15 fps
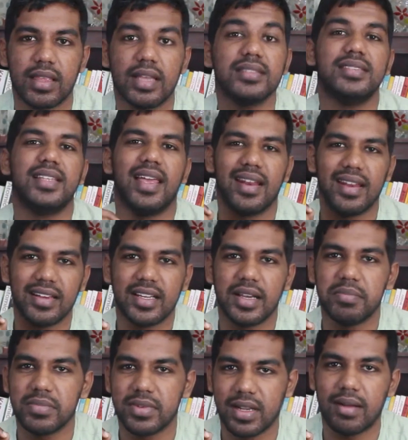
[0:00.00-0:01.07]
Thus their
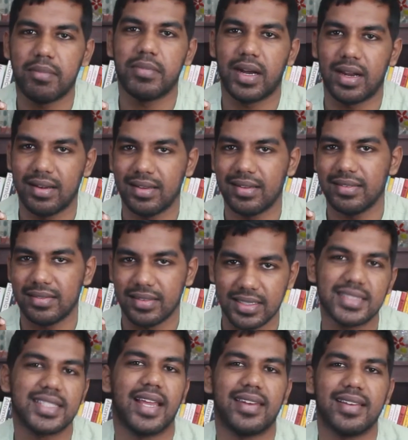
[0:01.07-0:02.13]
income come under
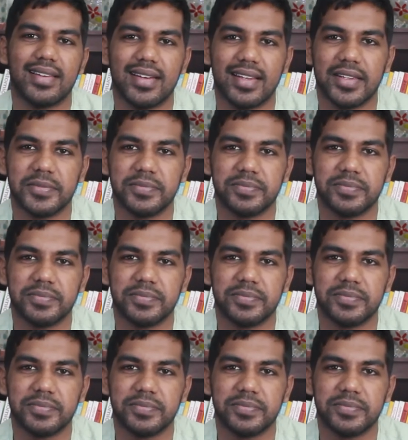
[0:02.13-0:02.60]
this category.